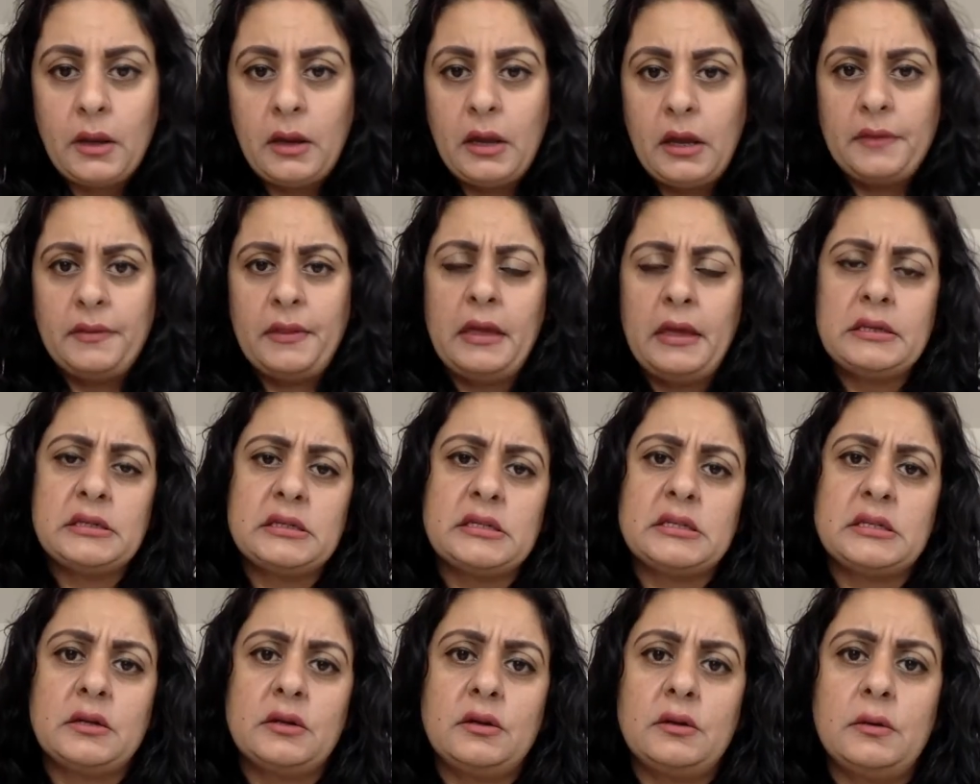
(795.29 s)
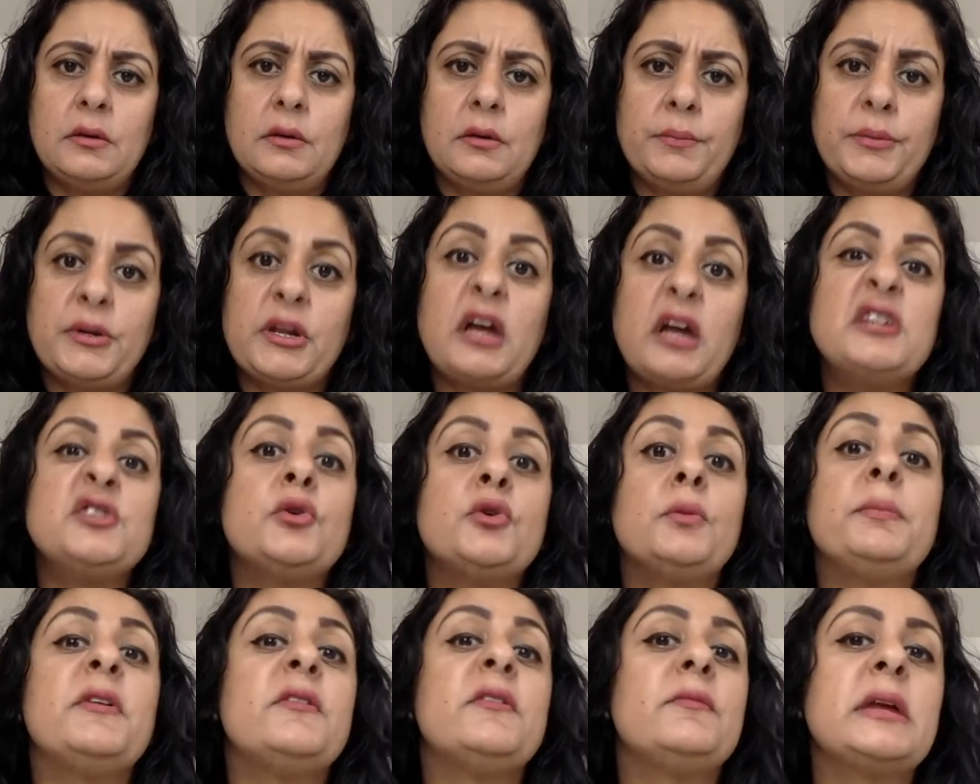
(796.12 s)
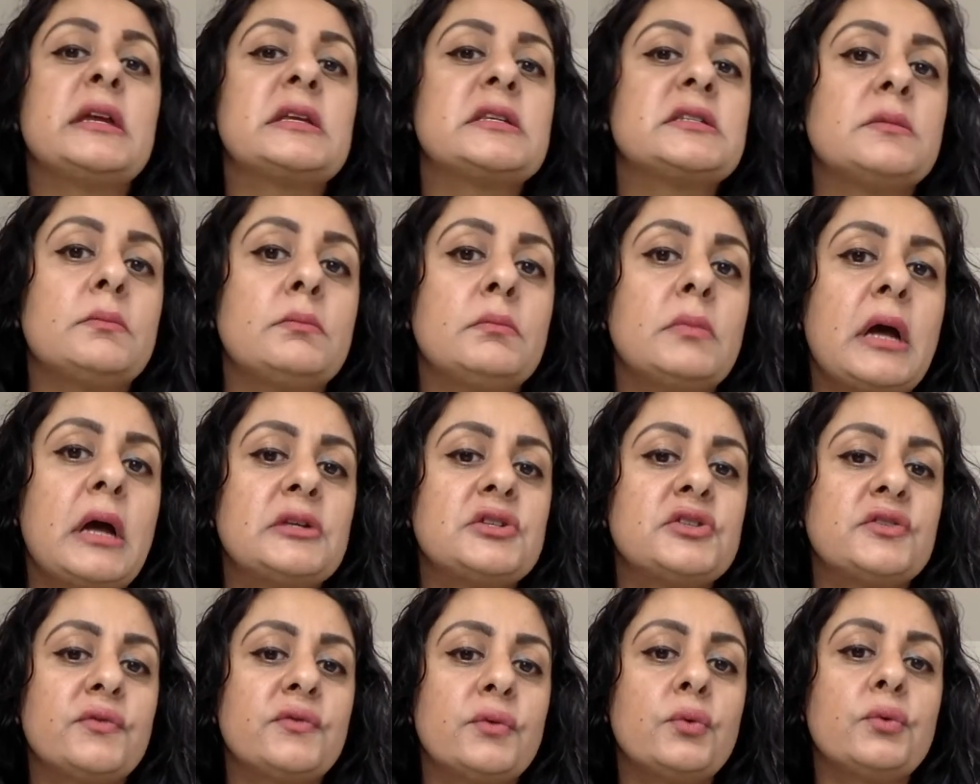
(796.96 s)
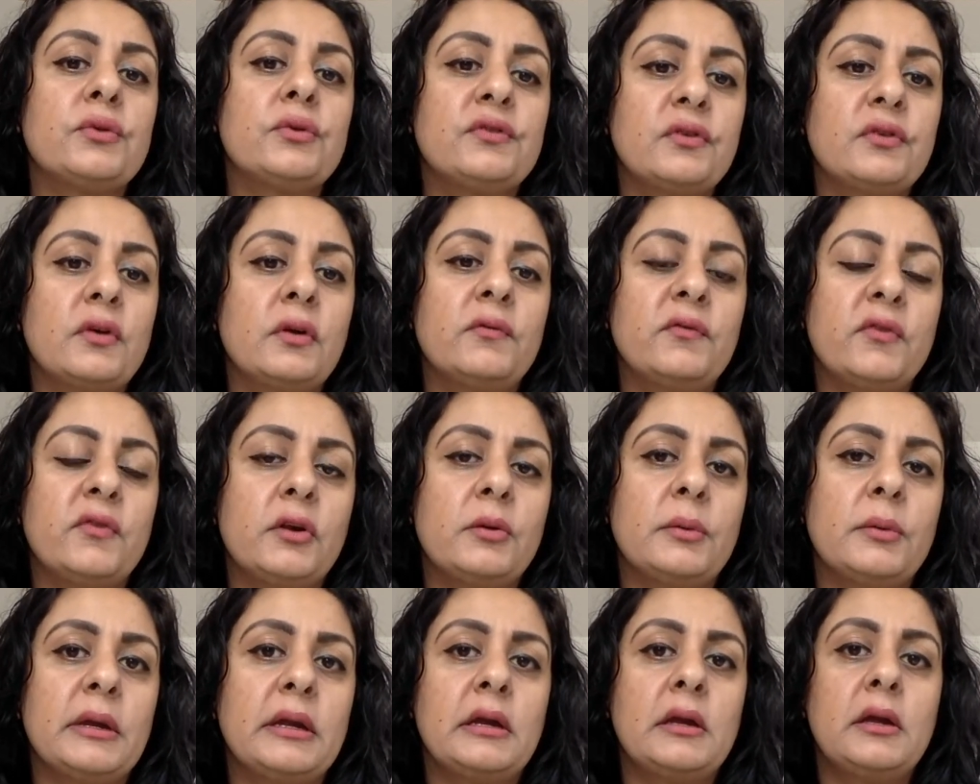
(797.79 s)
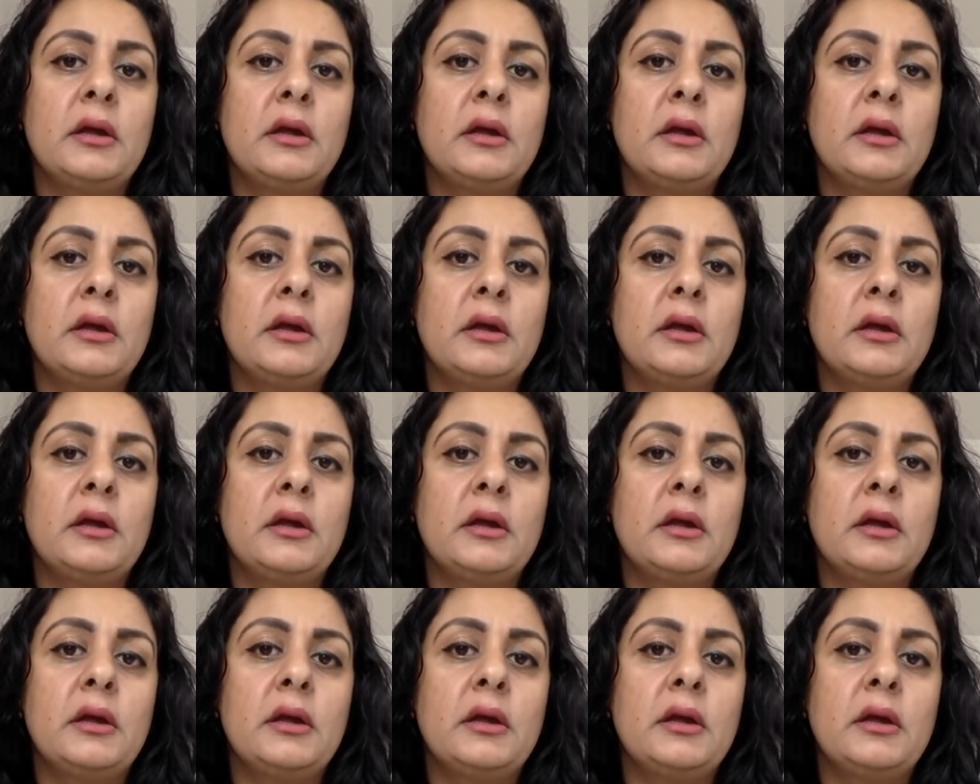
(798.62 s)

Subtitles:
But I do a bit of mix and match of all the following.